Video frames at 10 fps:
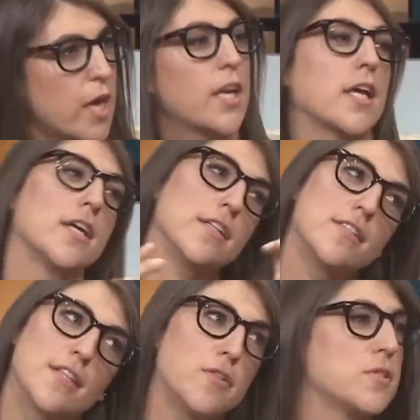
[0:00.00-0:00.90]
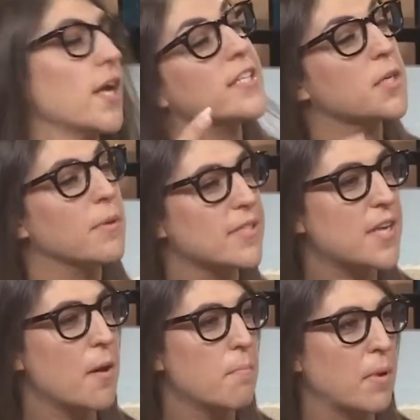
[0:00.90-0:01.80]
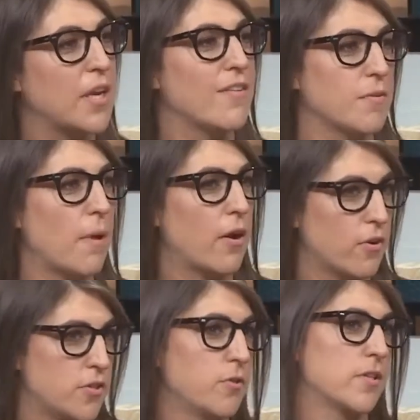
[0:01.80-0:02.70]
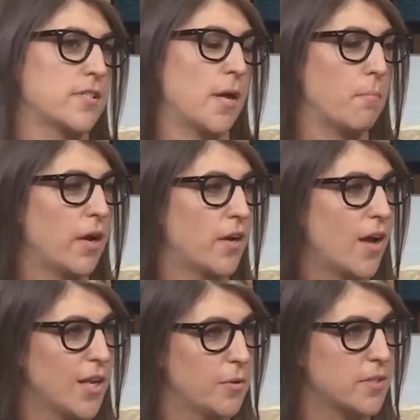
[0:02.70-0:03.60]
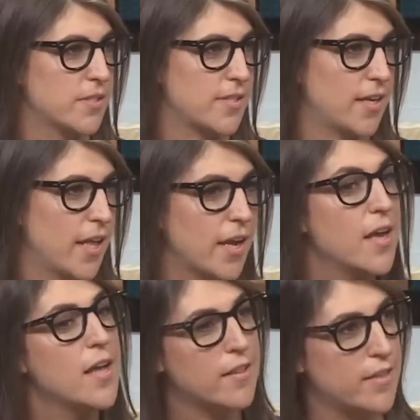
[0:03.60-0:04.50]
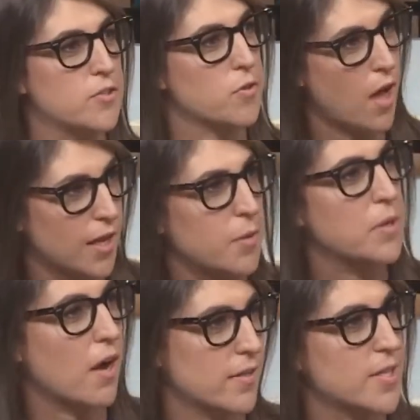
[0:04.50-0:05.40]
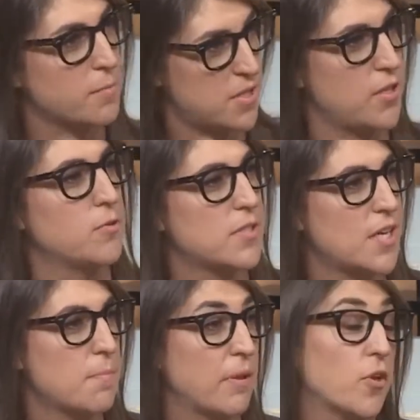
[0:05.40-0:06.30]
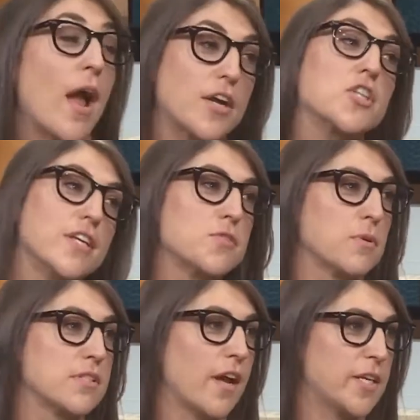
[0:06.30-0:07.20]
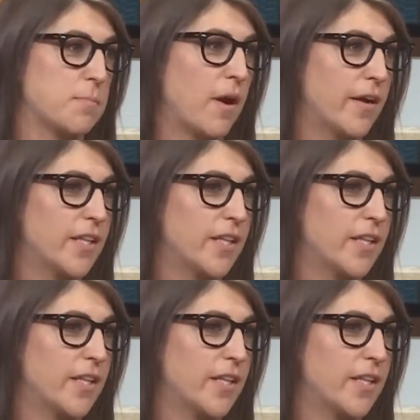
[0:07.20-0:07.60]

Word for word: and get kids enthusiastic about STEM, but even better to do the STEM Behind Hollywood, to say, like, these are the Hollywood concepts that you see, but there actually is real science behind